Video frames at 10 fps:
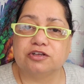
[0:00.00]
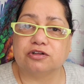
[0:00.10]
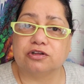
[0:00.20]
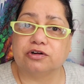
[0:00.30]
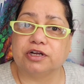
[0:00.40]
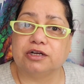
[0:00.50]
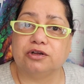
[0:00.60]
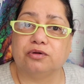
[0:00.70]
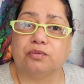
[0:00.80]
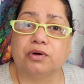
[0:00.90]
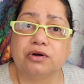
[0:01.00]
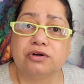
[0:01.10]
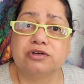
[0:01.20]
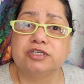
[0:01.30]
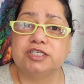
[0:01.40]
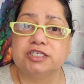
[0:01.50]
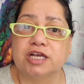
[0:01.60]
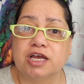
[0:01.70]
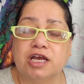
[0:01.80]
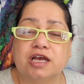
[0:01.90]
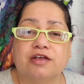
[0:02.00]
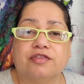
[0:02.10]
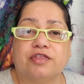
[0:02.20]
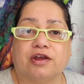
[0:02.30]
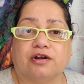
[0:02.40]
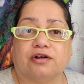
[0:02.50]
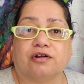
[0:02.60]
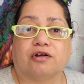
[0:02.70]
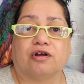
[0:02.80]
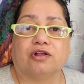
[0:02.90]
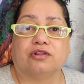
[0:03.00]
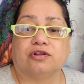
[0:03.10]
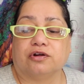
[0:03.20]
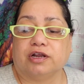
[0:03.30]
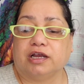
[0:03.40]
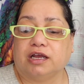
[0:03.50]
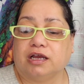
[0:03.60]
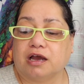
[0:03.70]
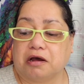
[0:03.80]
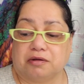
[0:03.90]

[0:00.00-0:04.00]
they're learning new words, they're learning